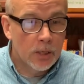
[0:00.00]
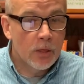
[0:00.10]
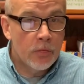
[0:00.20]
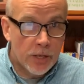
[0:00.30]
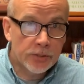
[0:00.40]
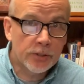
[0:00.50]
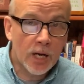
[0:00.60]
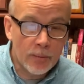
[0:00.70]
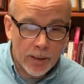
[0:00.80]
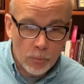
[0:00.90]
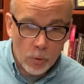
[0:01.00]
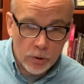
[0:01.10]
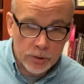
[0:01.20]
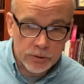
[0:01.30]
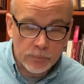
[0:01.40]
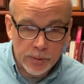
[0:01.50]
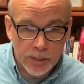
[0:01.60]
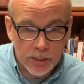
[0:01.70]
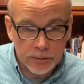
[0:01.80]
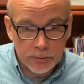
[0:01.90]
This is how my work is to be
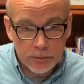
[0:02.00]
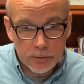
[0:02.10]
done.